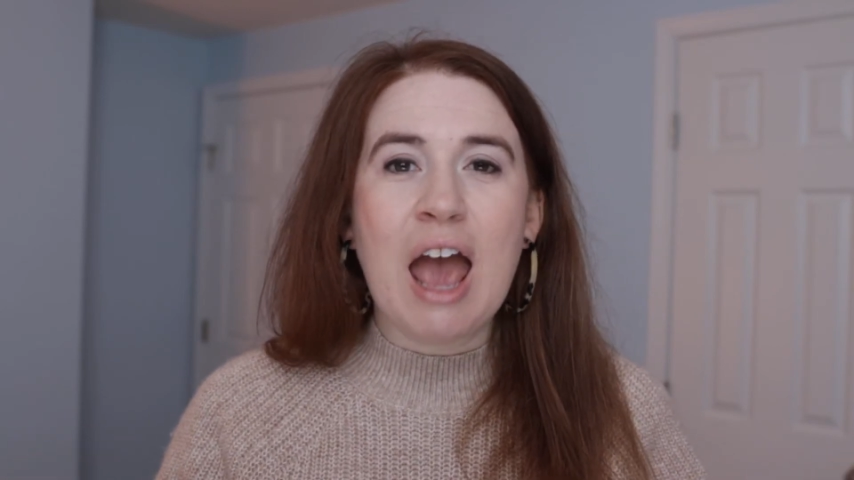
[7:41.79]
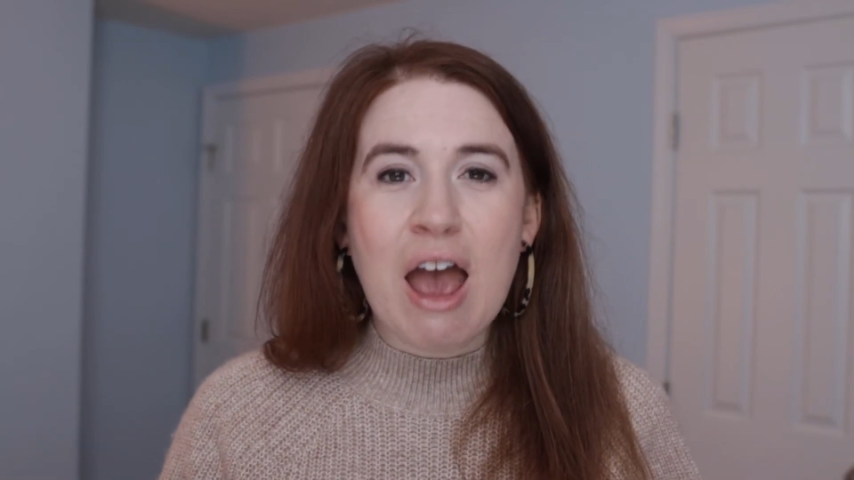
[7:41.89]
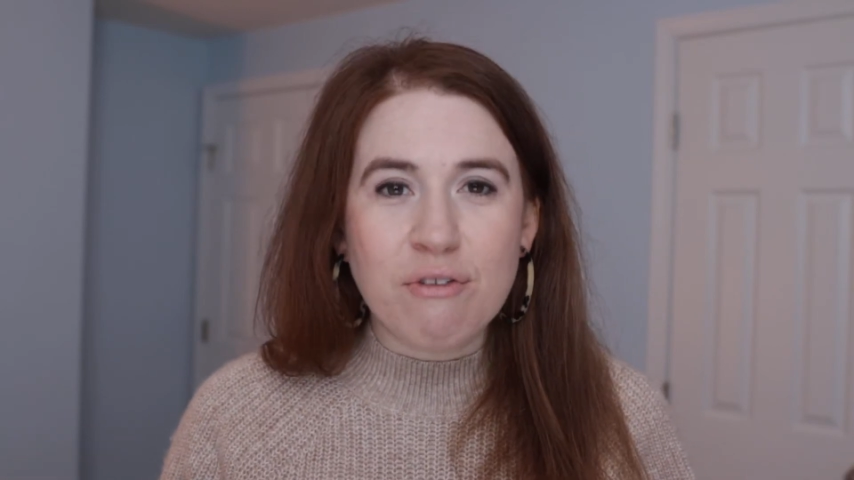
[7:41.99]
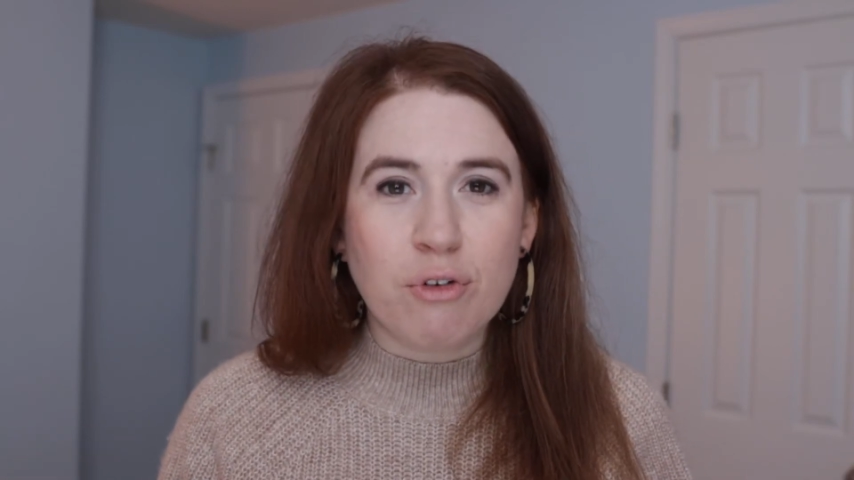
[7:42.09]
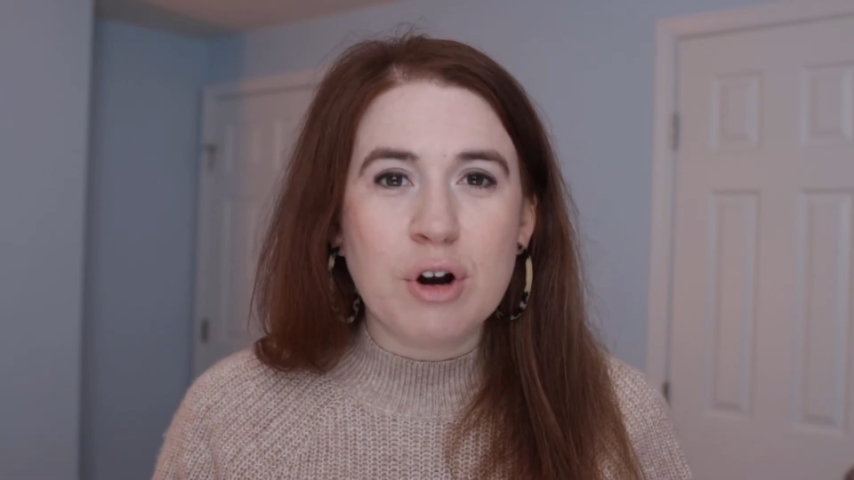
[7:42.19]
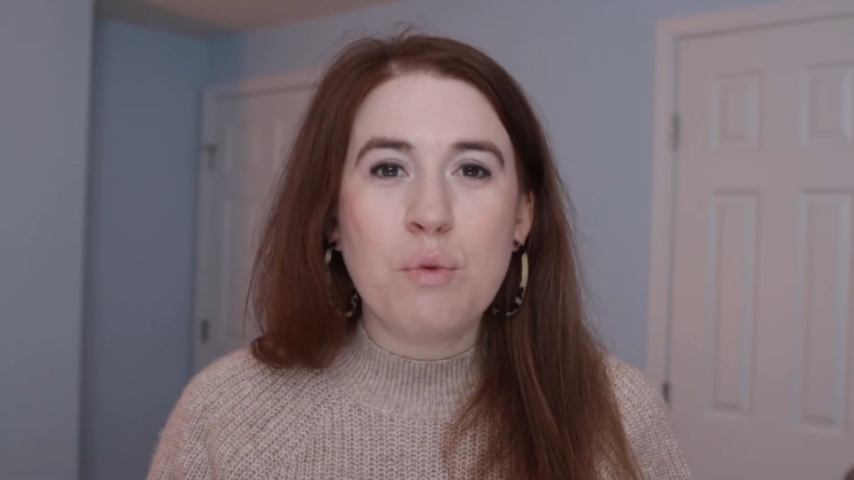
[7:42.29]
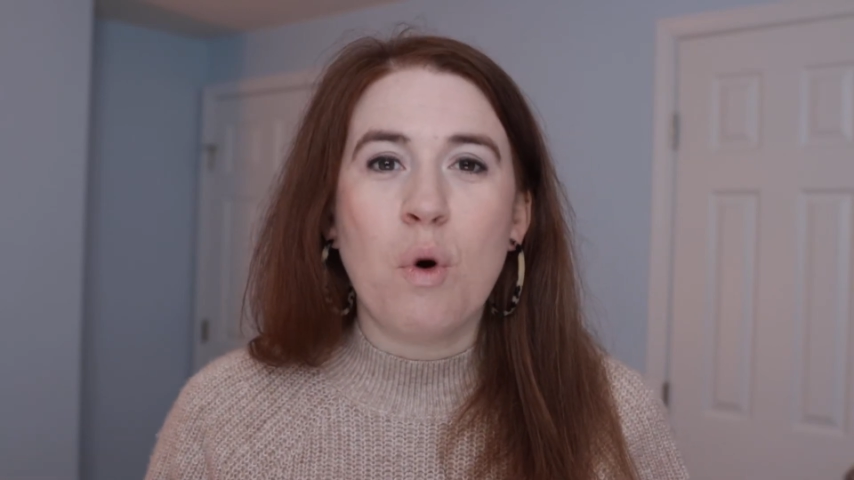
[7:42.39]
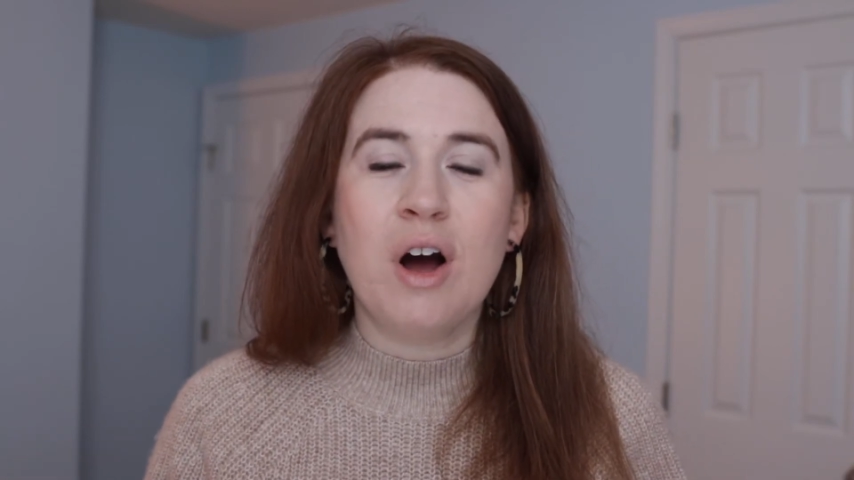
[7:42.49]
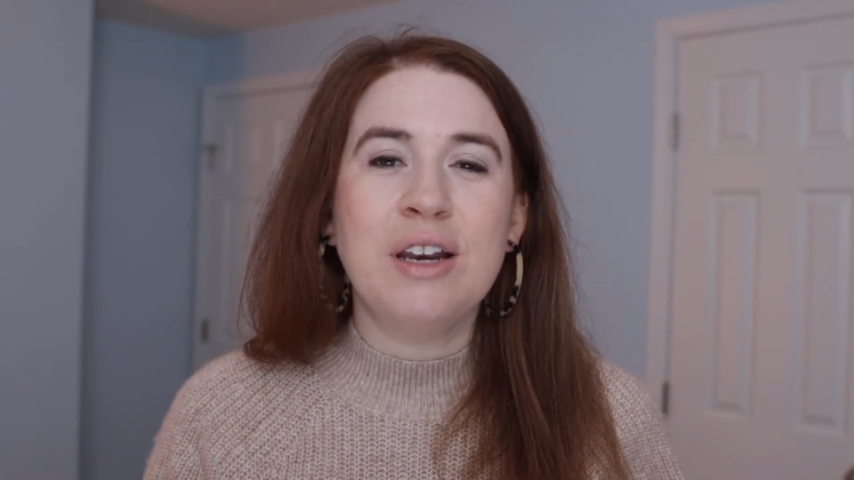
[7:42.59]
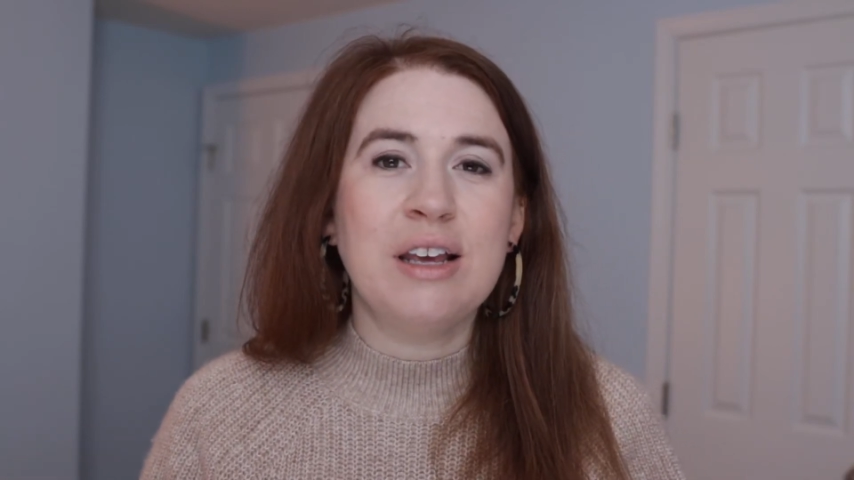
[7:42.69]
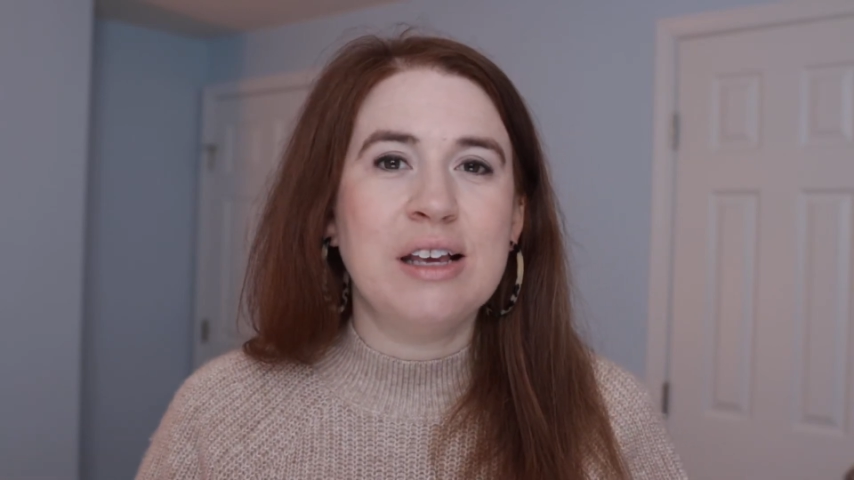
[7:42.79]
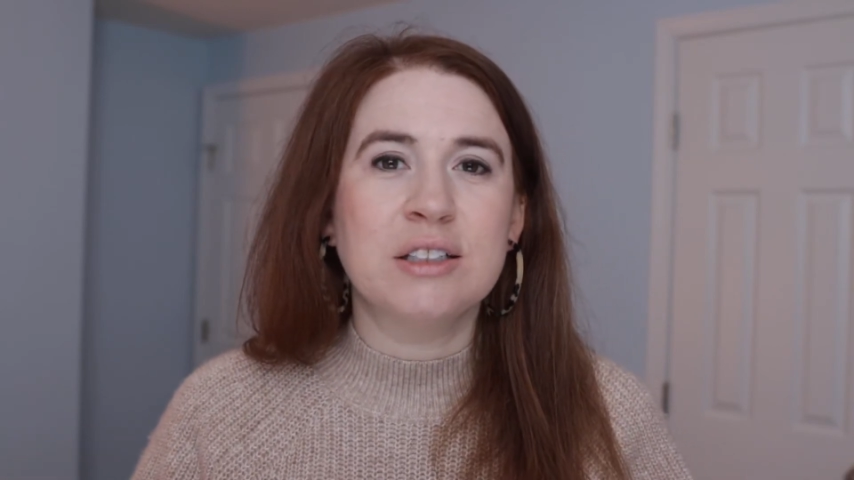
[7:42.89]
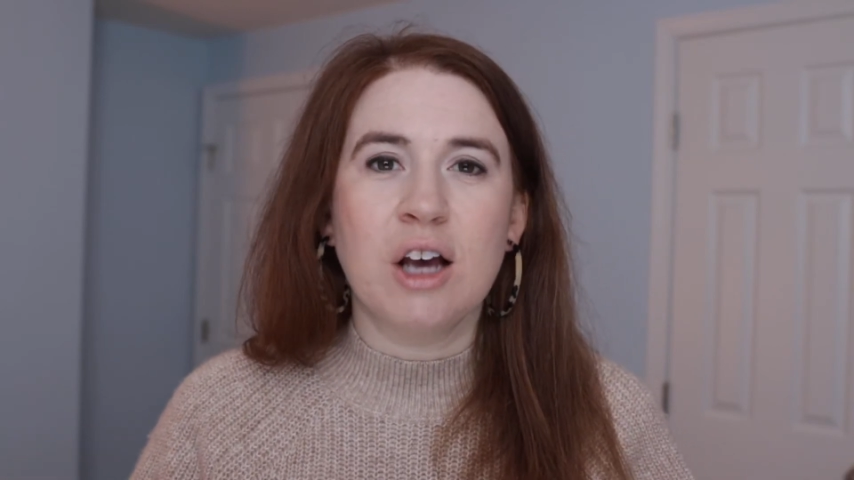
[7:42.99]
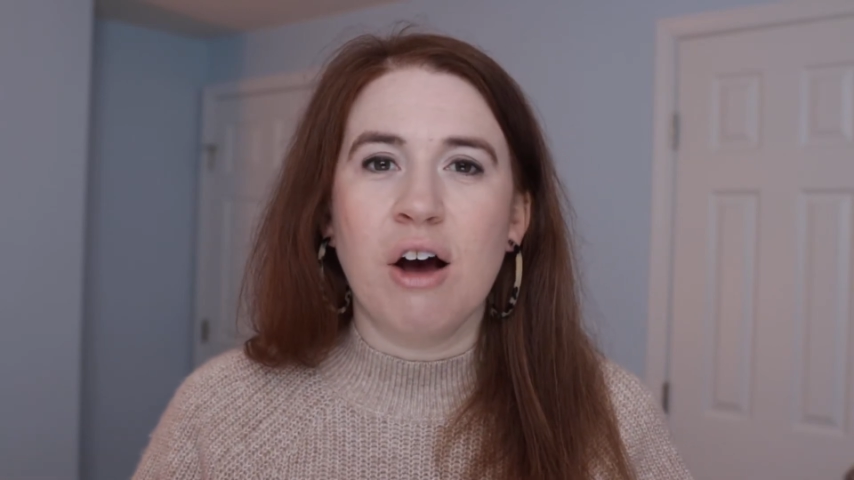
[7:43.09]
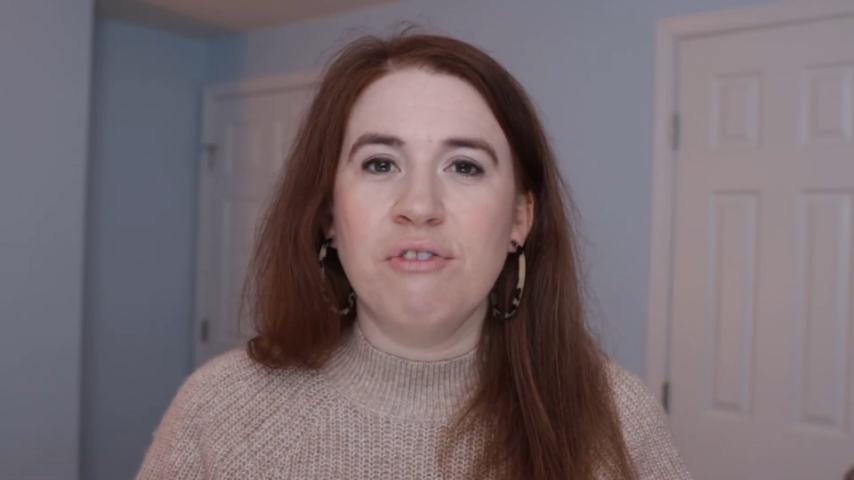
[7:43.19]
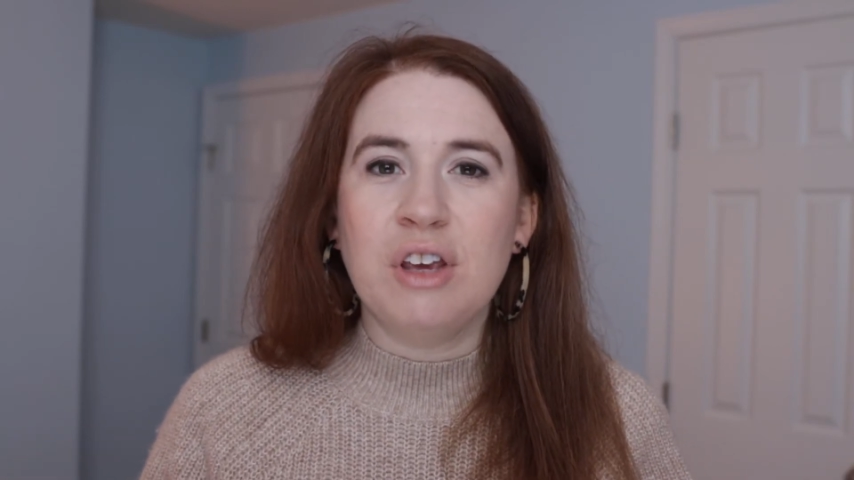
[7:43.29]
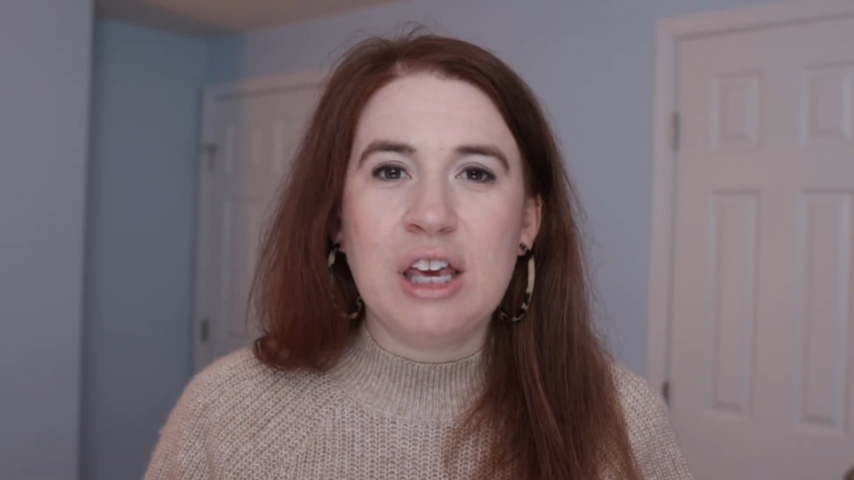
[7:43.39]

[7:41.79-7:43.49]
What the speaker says: everyone is of